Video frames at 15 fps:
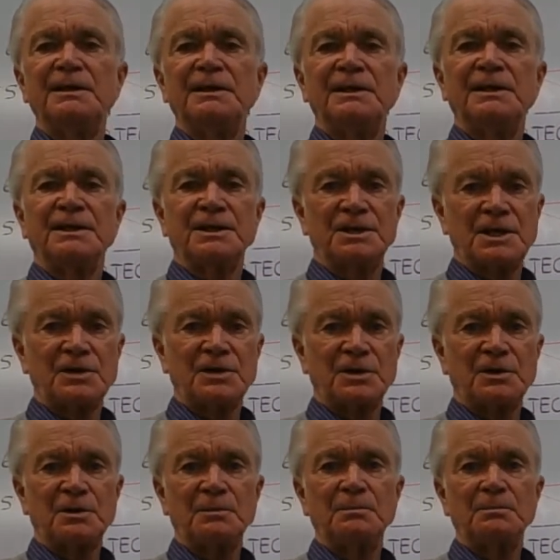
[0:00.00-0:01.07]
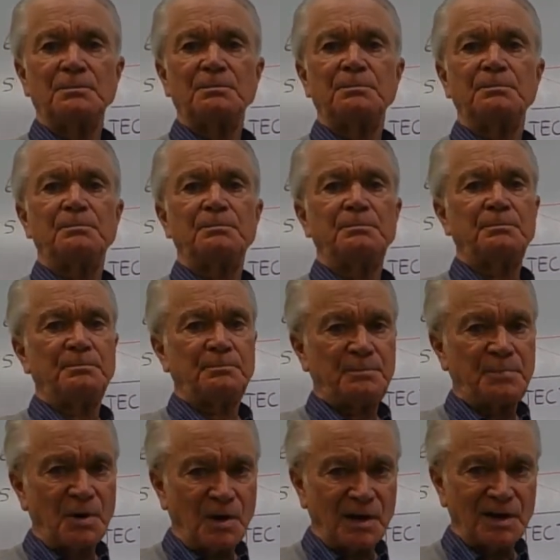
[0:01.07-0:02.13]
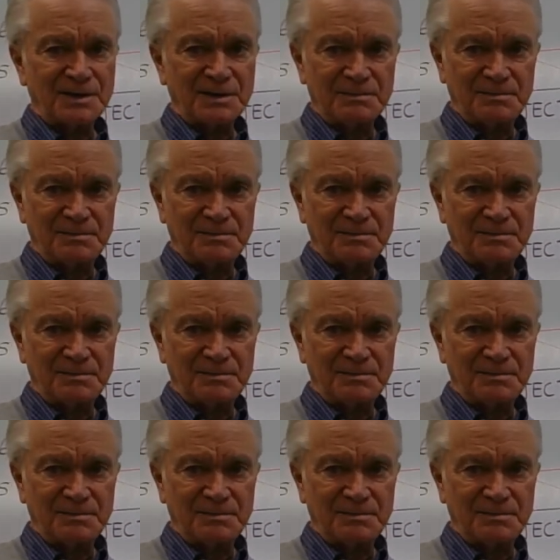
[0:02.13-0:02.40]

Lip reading: in another part,